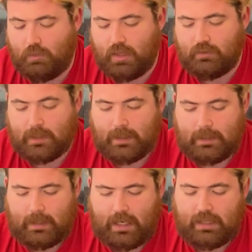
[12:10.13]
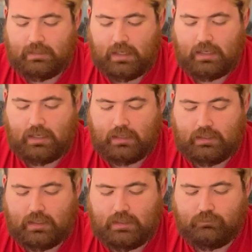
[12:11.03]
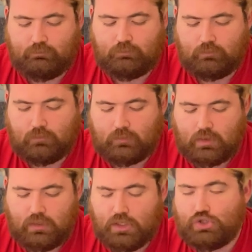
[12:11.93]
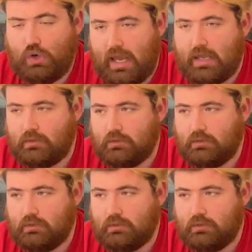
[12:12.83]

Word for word: But I, I, I, I you try.